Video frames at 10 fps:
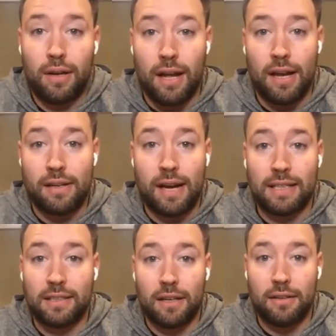and I
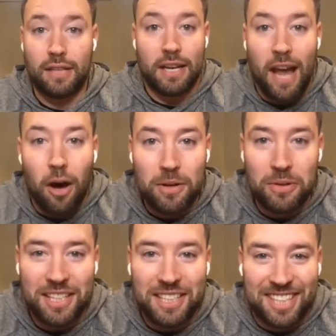said, "Can you help me with
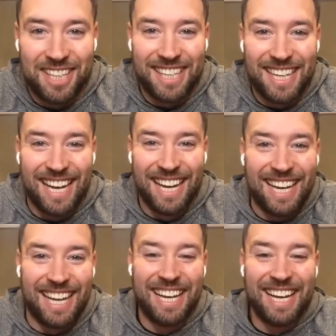this?"
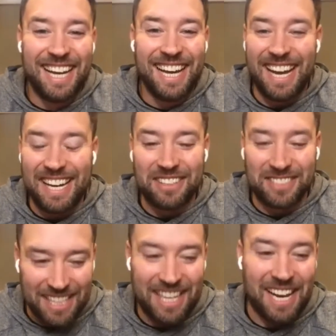And he was
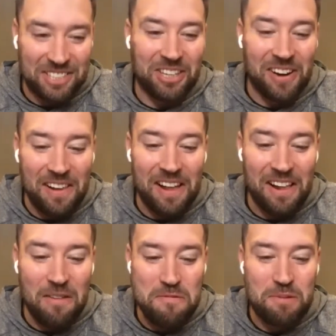like, "Yeah, sure. I'll
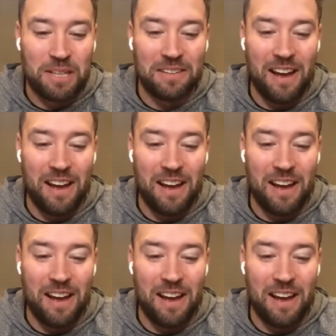help you put